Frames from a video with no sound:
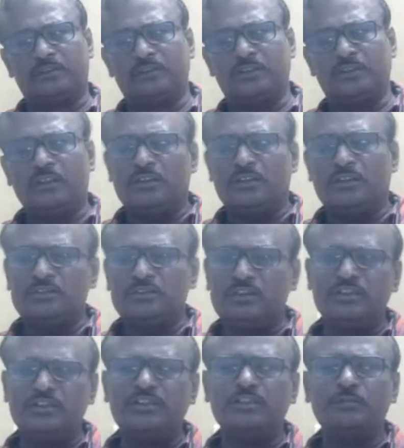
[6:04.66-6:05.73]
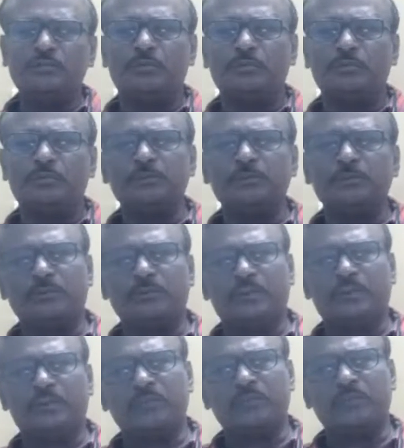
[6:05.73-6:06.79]
the city of Ahmedabad were
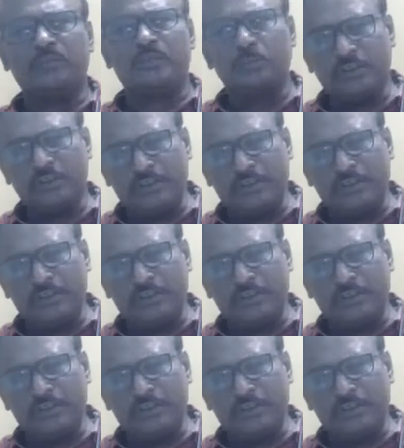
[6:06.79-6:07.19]
metropolitan area,